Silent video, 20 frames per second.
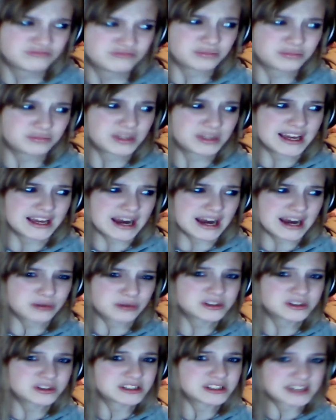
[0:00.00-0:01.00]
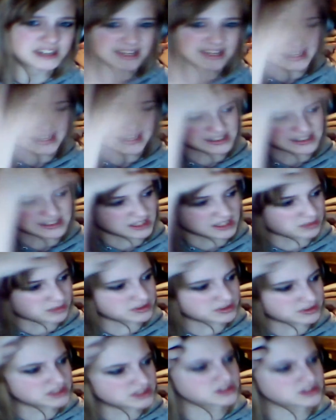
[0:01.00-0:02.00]
play I was in, I guess, a couple
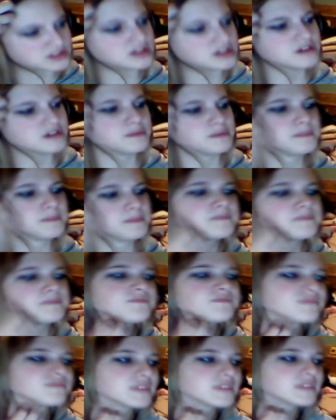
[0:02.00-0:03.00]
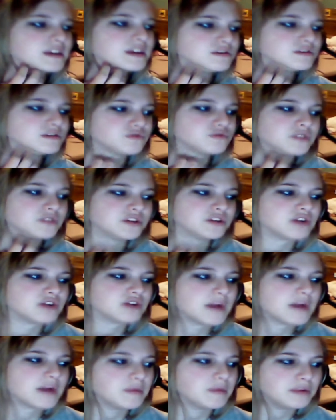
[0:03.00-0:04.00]
of years ago. It was a really
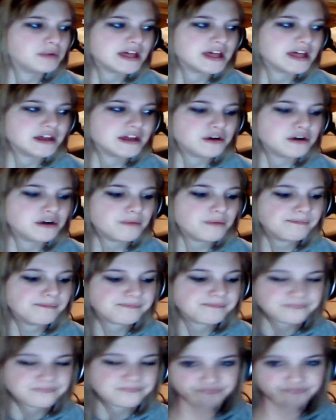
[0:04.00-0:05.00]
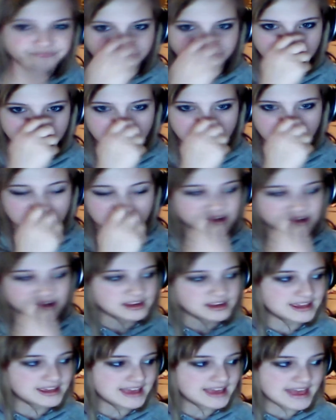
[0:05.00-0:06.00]
crappy play, though.
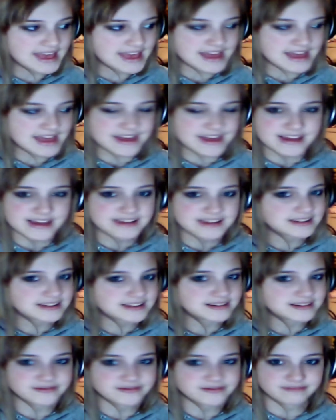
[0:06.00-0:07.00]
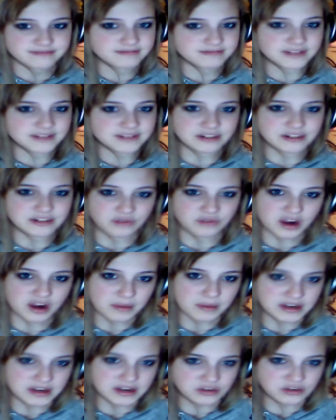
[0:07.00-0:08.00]
Yeah. I don't
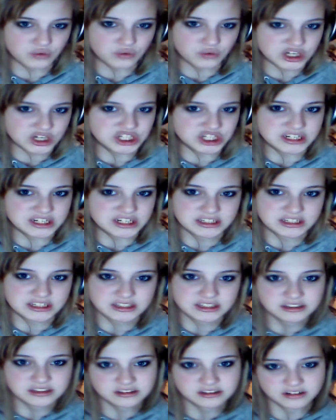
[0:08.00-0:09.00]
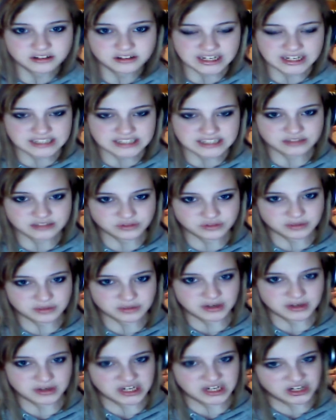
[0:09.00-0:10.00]
recommend you watch it. I guess it was
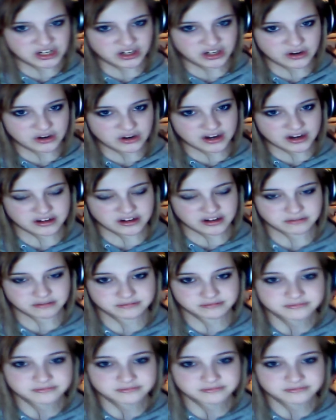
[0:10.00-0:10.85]
about a year ago, I don't know.